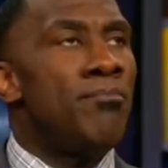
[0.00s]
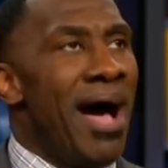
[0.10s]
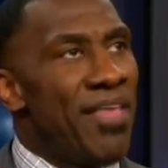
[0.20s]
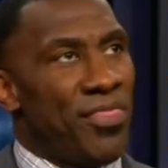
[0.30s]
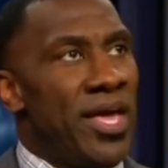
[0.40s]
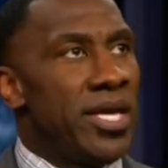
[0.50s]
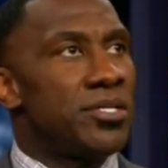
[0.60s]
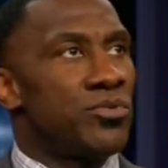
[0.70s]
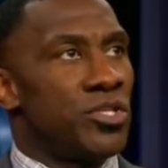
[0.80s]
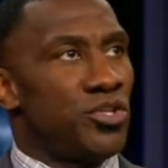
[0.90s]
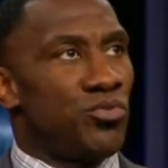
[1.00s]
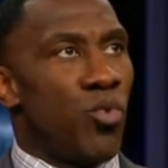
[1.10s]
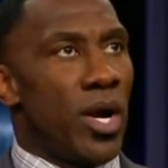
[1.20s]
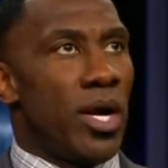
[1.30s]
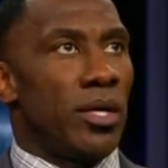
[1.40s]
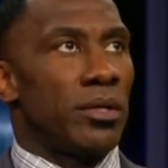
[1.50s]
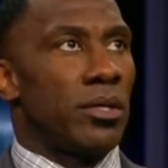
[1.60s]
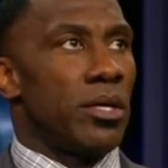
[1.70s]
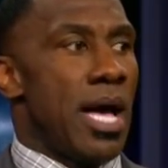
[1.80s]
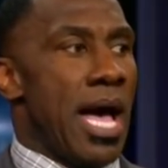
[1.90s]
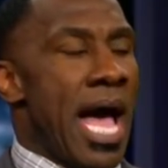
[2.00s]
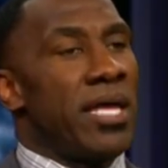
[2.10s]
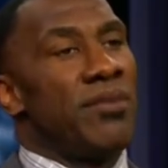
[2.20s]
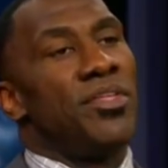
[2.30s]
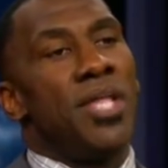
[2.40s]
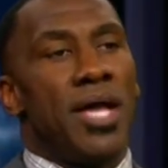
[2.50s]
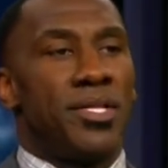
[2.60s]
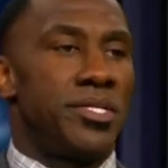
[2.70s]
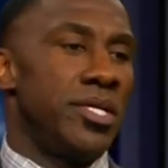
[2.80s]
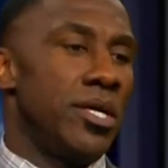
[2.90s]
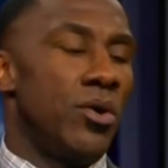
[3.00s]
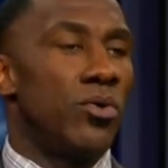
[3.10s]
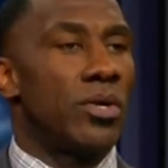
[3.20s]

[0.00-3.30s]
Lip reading: My thing is, this is where I give the nod to T.O.